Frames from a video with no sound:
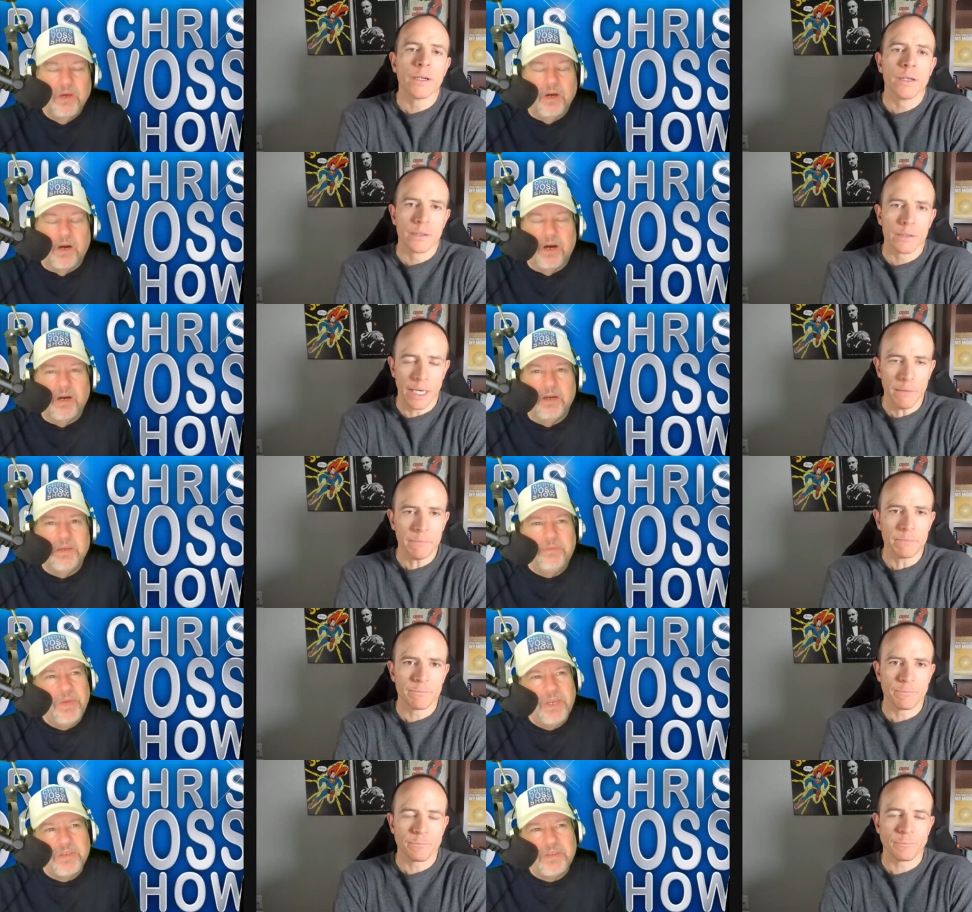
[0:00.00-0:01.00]
Speaker 1: uh, yep. it
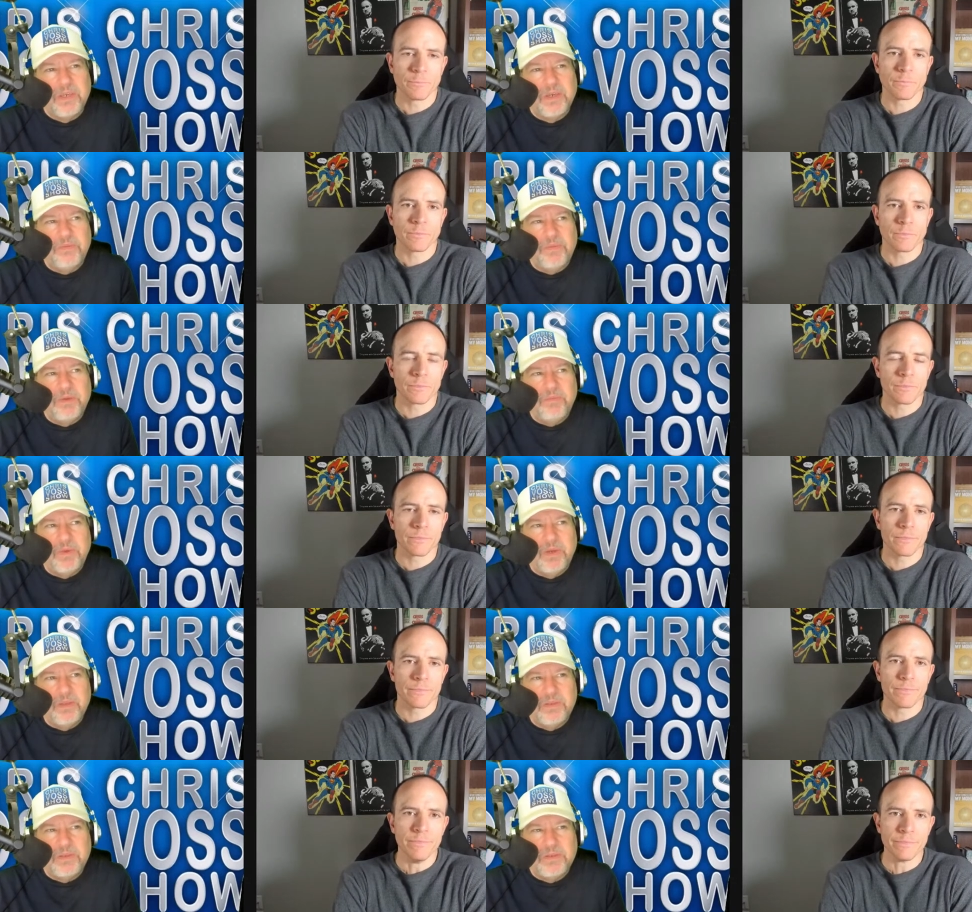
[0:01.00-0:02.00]
makes it, it
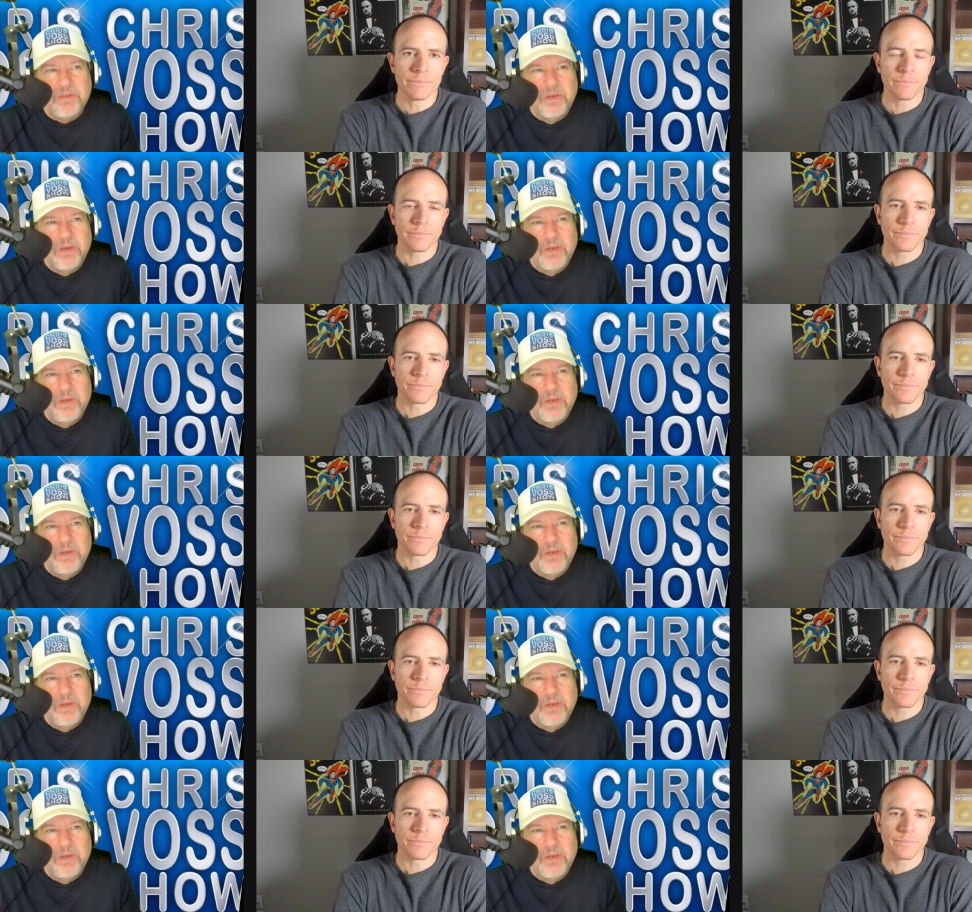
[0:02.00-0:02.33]
it's